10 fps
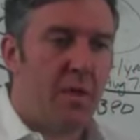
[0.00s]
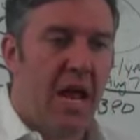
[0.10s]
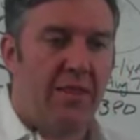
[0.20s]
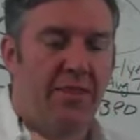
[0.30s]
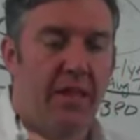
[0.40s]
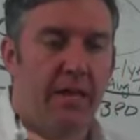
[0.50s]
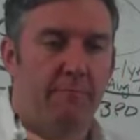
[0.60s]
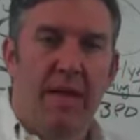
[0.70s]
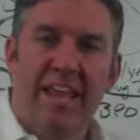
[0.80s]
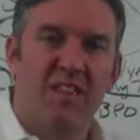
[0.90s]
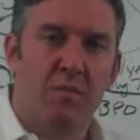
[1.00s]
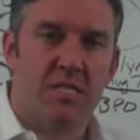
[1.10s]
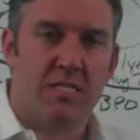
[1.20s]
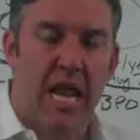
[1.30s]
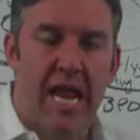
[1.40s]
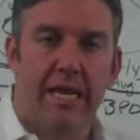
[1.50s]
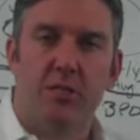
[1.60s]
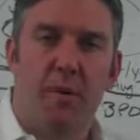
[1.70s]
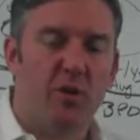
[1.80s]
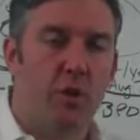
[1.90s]
I think, make the mistake,
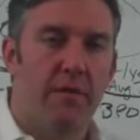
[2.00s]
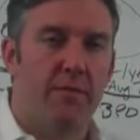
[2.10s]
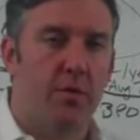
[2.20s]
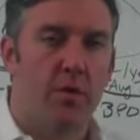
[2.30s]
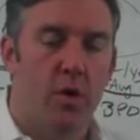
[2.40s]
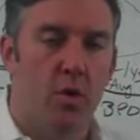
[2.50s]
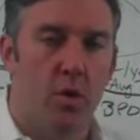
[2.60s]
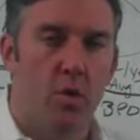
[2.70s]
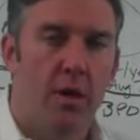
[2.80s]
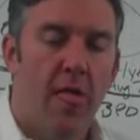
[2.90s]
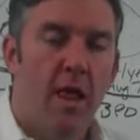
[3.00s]
especially if they're new,